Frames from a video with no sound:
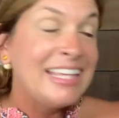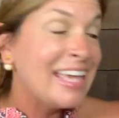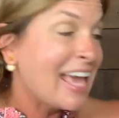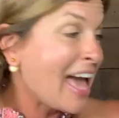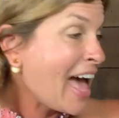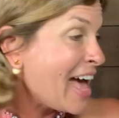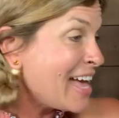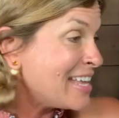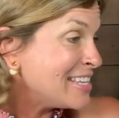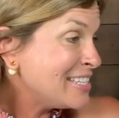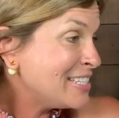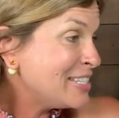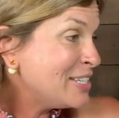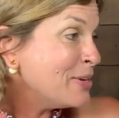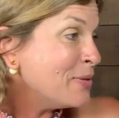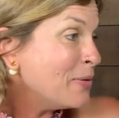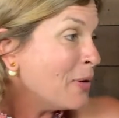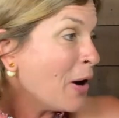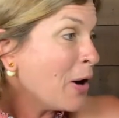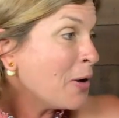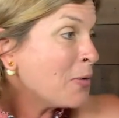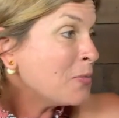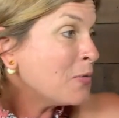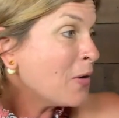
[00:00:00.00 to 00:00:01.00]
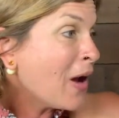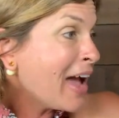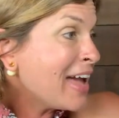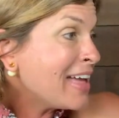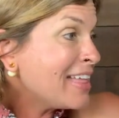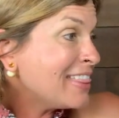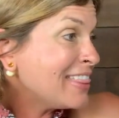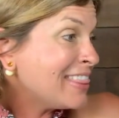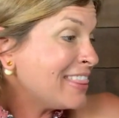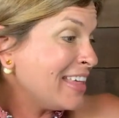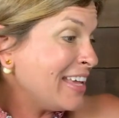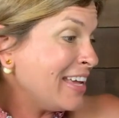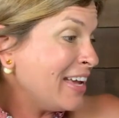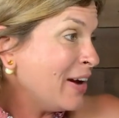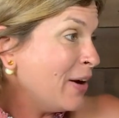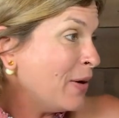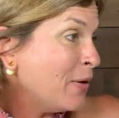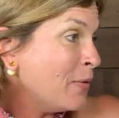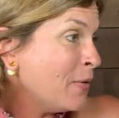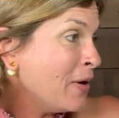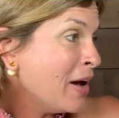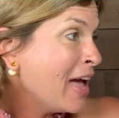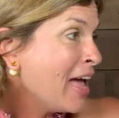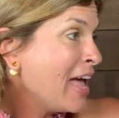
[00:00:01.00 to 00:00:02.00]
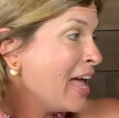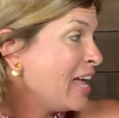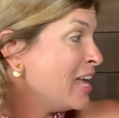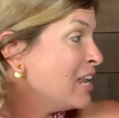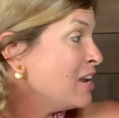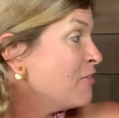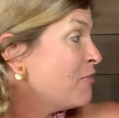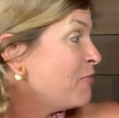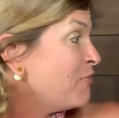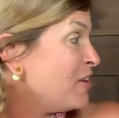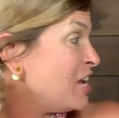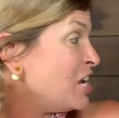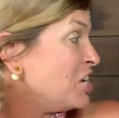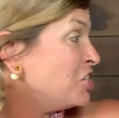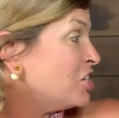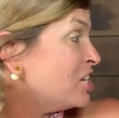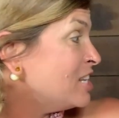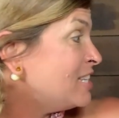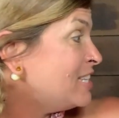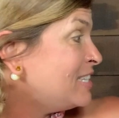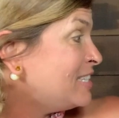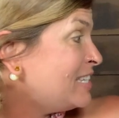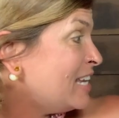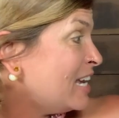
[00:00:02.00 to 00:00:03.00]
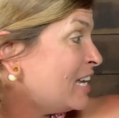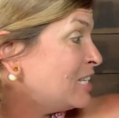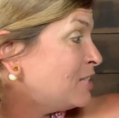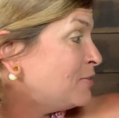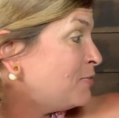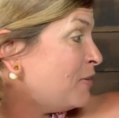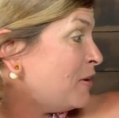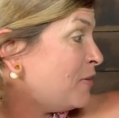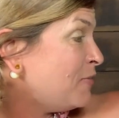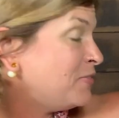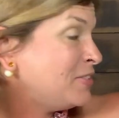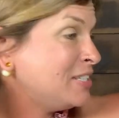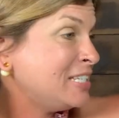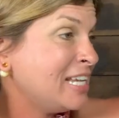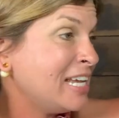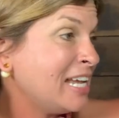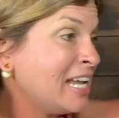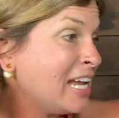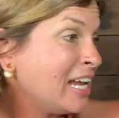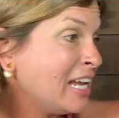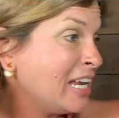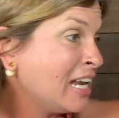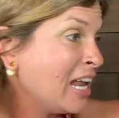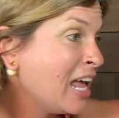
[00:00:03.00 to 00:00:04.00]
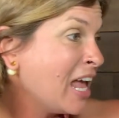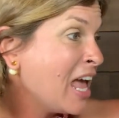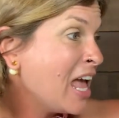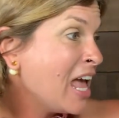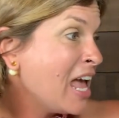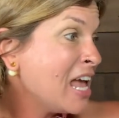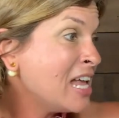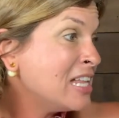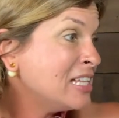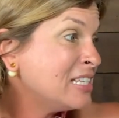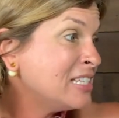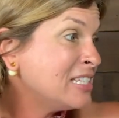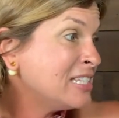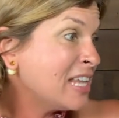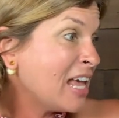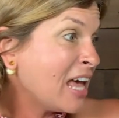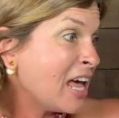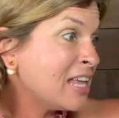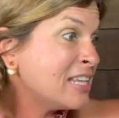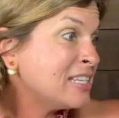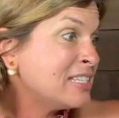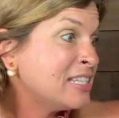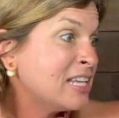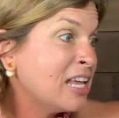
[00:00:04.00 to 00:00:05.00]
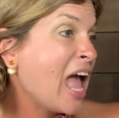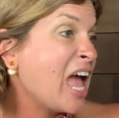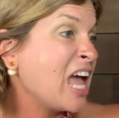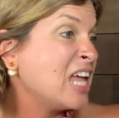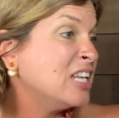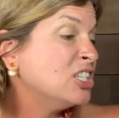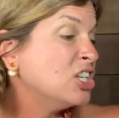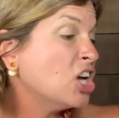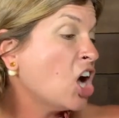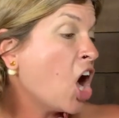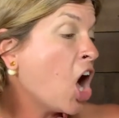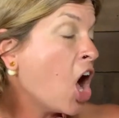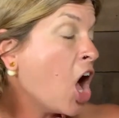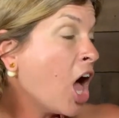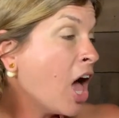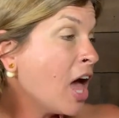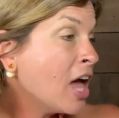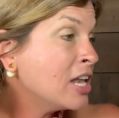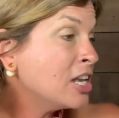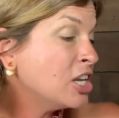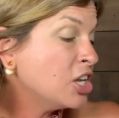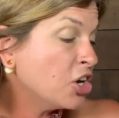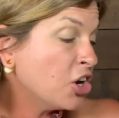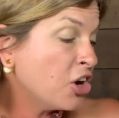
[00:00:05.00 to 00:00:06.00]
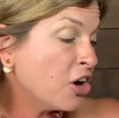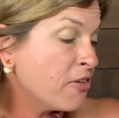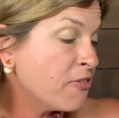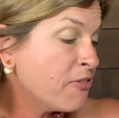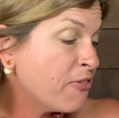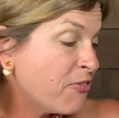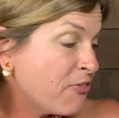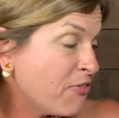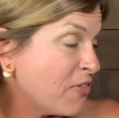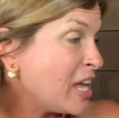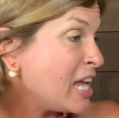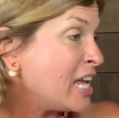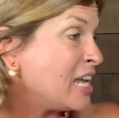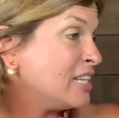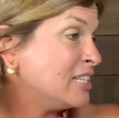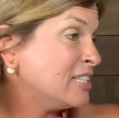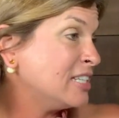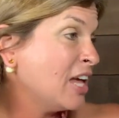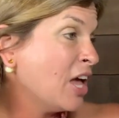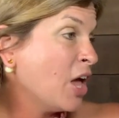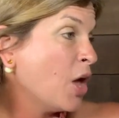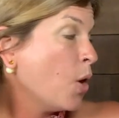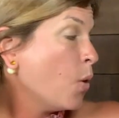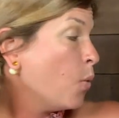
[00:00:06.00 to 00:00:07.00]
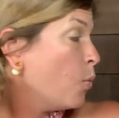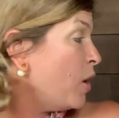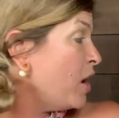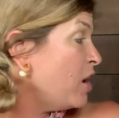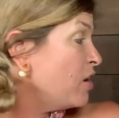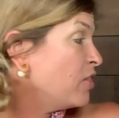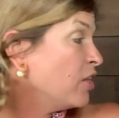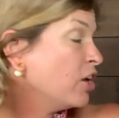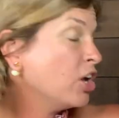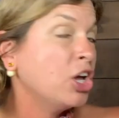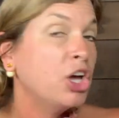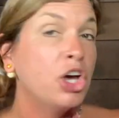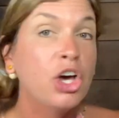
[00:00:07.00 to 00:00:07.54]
Yes, you are right, Theo. In Ephesians 6:15, it says, and on your feet, wear the